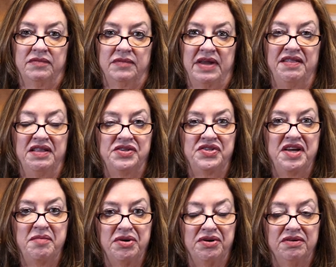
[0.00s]
And this
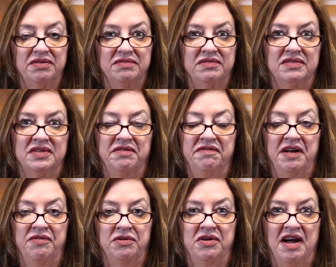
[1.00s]
summer, the
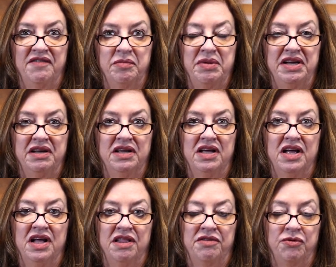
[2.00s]
federal government,
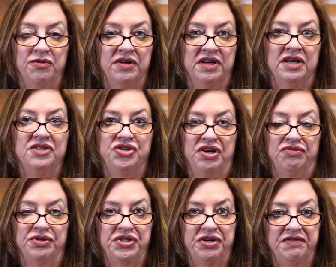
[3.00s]
through the
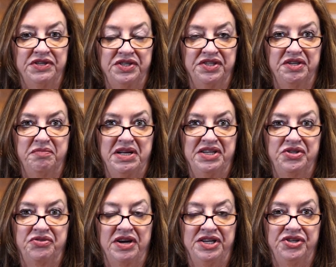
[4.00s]
General Services
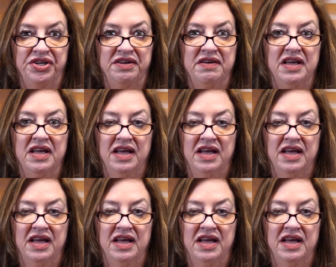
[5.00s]
Administration,